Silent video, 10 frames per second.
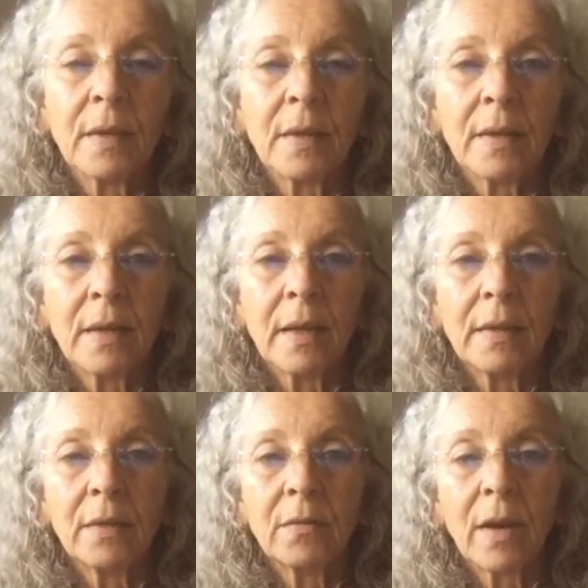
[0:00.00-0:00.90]
and
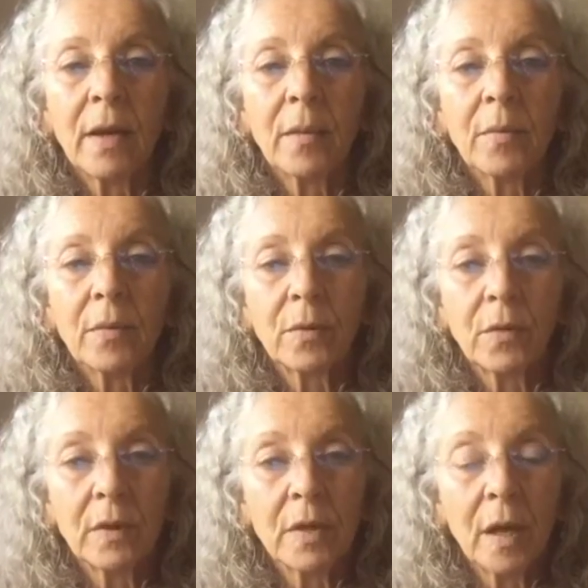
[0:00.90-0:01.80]
then right up to
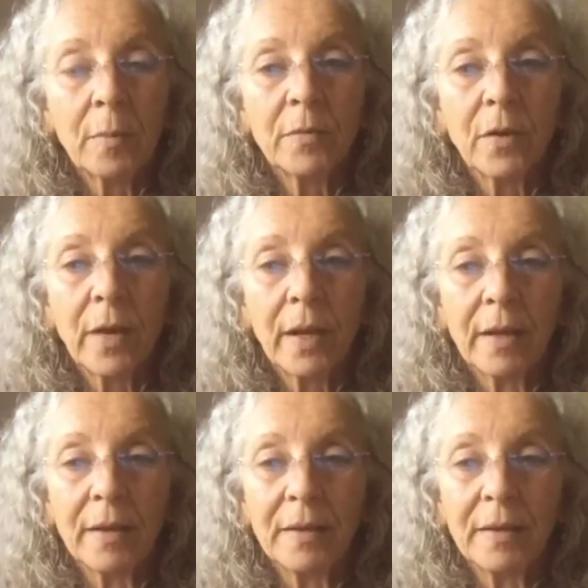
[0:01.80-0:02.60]
the top of your head.